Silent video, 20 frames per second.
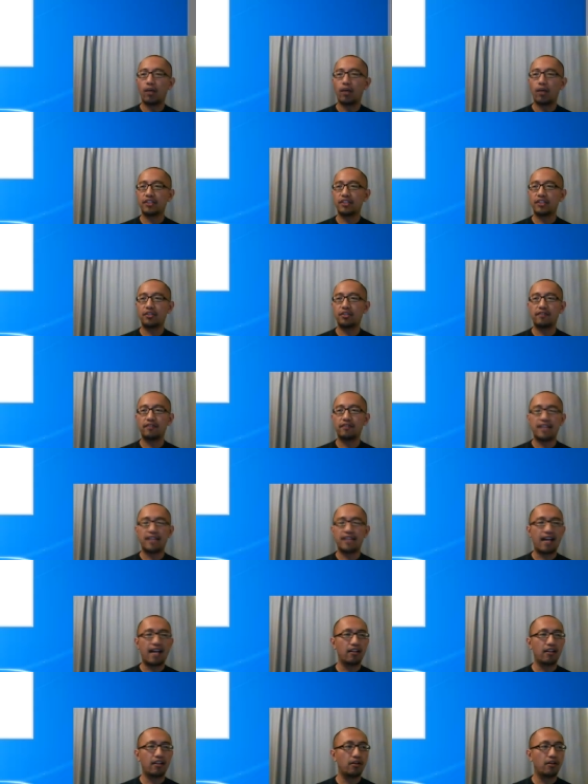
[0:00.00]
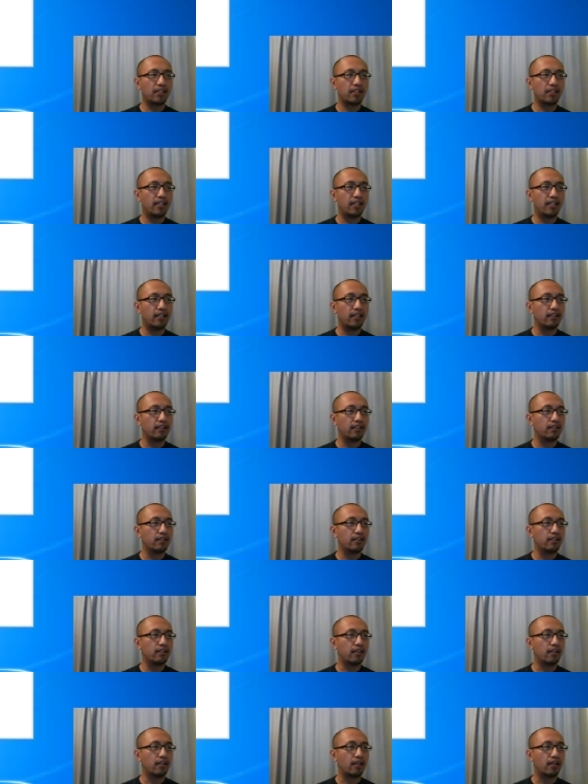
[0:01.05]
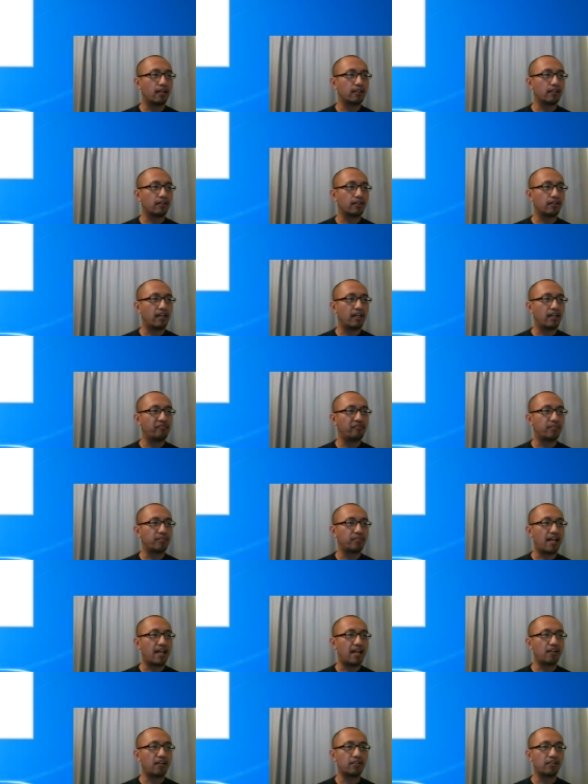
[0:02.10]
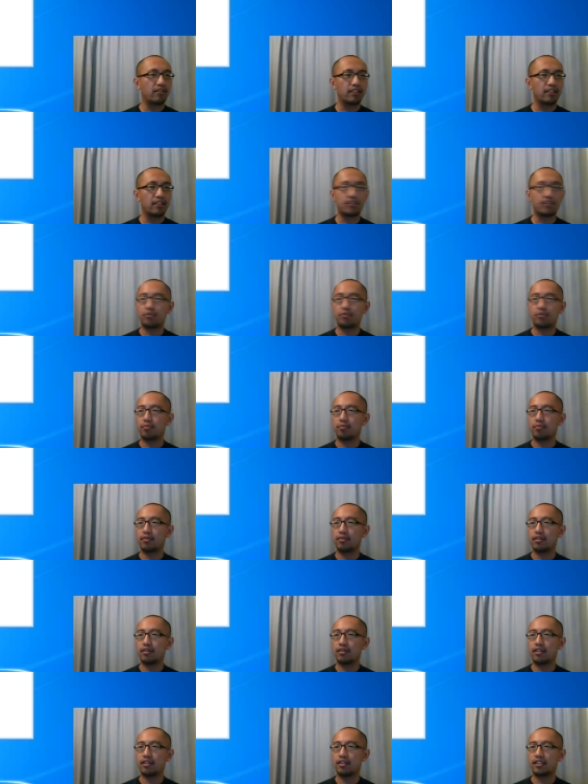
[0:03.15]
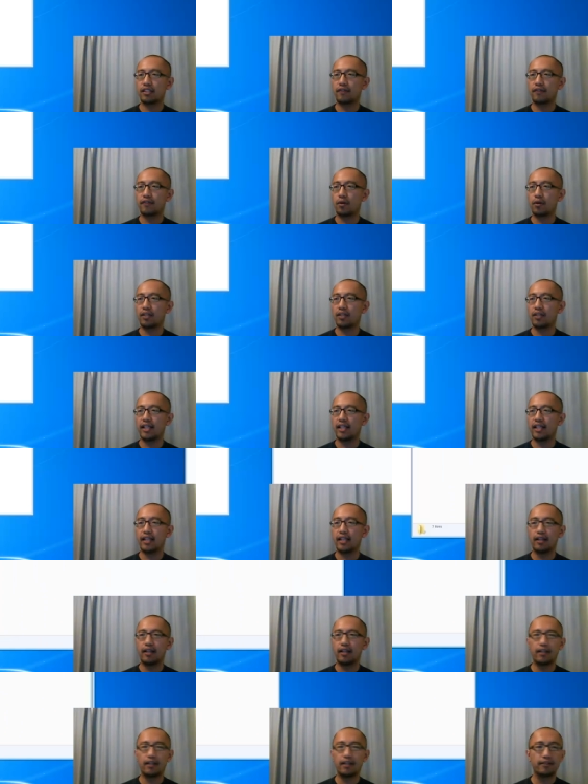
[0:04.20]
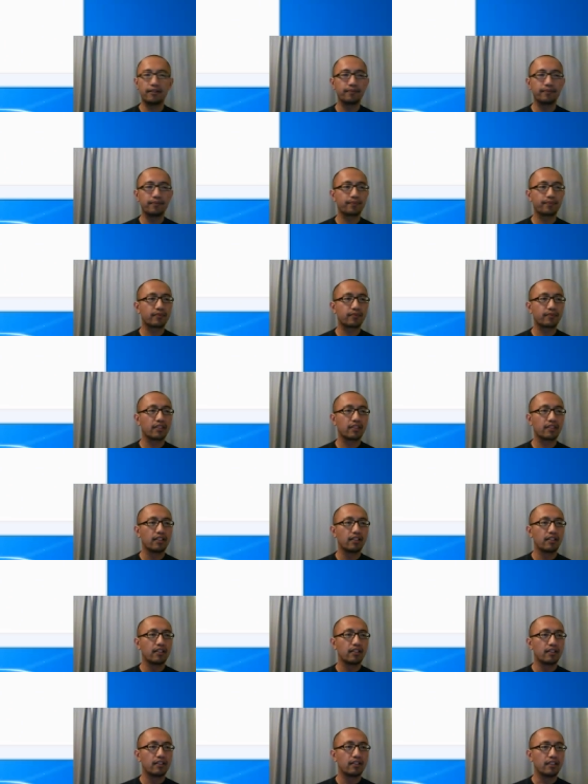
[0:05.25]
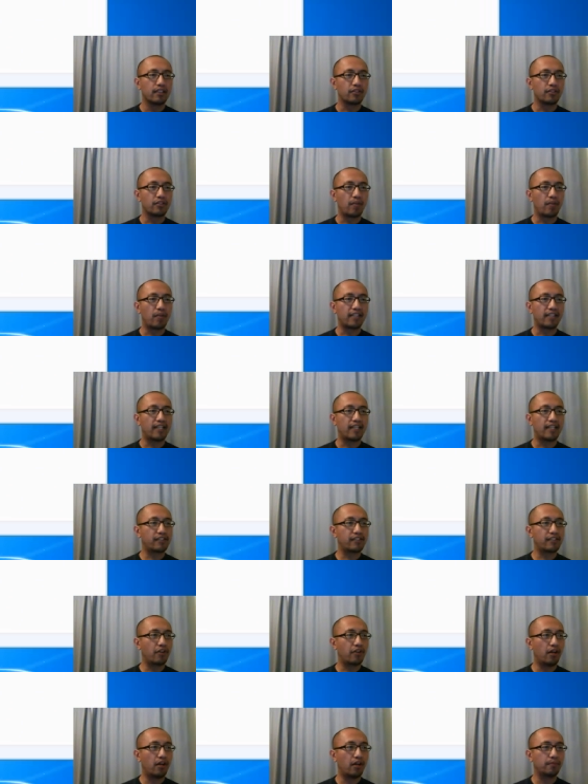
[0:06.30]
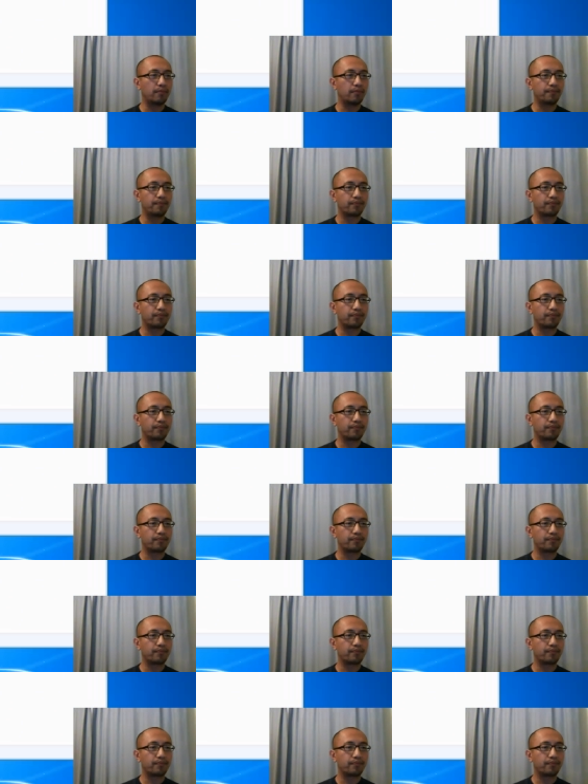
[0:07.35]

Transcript: once you have downloaded it uh, so I've downloaded it into this folder here into my desktop